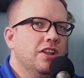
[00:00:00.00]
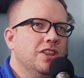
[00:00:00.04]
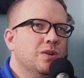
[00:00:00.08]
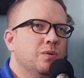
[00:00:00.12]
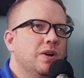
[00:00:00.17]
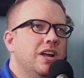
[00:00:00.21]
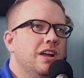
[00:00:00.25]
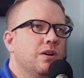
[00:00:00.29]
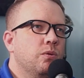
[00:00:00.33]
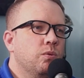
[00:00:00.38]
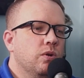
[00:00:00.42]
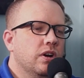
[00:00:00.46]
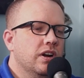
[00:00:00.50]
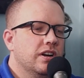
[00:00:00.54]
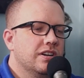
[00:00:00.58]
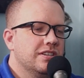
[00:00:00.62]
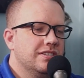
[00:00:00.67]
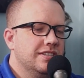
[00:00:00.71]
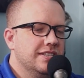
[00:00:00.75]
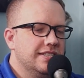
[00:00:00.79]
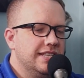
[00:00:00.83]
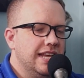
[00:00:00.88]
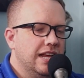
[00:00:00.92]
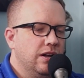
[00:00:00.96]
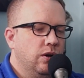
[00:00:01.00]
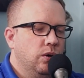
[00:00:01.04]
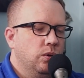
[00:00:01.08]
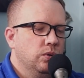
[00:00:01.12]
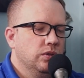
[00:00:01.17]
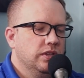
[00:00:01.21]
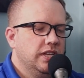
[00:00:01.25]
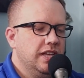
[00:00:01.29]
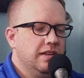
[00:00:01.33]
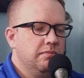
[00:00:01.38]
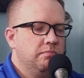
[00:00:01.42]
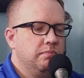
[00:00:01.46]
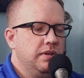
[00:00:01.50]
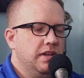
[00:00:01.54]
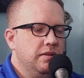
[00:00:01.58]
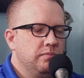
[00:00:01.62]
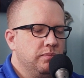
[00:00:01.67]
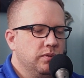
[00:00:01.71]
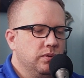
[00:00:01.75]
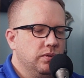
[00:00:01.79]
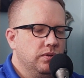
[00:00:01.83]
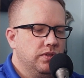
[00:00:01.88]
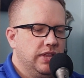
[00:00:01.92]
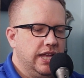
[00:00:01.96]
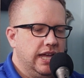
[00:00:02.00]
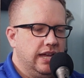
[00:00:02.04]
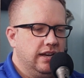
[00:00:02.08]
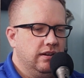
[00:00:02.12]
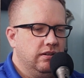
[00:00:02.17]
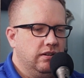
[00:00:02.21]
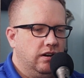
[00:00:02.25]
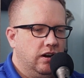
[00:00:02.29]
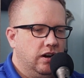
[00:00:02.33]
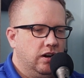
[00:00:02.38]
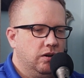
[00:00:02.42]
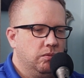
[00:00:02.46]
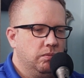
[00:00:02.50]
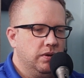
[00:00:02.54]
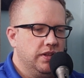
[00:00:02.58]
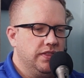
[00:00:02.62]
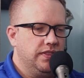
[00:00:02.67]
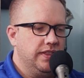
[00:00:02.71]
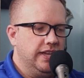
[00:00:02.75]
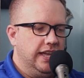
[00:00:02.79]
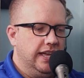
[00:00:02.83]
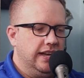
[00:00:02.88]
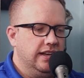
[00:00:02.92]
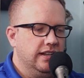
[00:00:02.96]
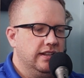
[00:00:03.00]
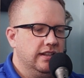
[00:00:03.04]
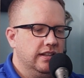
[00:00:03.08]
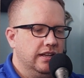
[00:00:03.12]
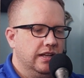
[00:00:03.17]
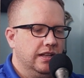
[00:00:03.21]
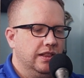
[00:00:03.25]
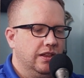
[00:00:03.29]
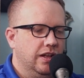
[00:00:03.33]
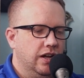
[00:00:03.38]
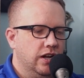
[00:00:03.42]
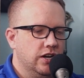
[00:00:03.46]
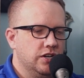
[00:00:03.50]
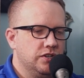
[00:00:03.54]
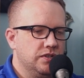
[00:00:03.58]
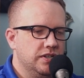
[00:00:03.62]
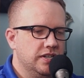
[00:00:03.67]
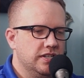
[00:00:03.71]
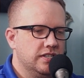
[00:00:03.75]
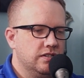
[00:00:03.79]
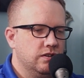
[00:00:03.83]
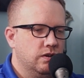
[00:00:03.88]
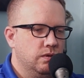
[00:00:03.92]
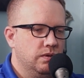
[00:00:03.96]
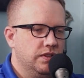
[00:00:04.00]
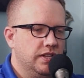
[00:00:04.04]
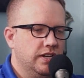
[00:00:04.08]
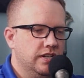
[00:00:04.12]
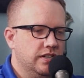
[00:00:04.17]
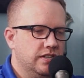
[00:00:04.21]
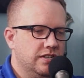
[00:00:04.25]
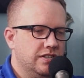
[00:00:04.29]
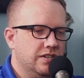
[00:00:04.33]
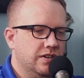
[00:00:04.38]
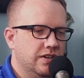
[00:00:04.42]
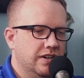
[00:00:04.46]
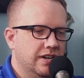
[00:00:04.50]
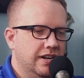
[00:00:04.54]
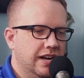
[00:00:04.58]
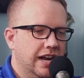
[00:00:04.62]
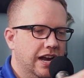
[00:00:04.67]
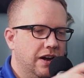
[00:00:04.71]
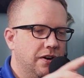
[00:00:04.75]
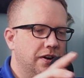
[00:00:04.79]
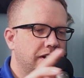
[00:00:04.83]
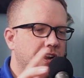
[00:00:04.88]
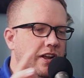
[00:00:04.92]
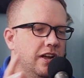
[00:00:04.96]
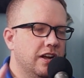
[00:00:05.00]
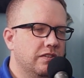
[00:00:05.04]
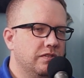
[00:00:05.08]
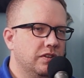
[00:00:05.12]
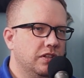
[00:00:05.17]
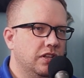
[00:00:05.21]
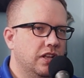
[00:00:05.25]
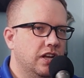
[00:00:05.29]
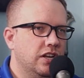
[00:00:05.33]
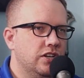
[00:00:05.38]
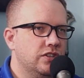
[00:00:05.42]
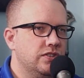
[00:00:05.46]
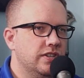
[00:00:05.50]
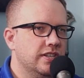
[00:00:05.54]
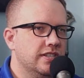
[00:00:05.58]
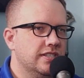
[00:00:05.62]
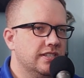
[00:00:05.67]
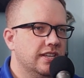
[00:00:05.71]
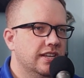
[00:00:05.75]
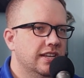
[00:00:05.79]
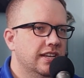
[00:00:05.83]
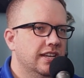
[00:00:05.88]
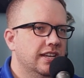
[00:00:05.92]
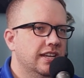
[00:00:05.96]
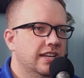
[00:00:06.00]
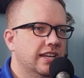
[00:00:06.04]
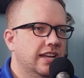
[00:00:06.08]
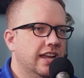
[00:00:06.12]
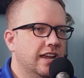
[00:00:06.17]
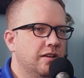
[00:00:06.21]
way it works is that only people that are within Elantris or within a certain area of Elantris can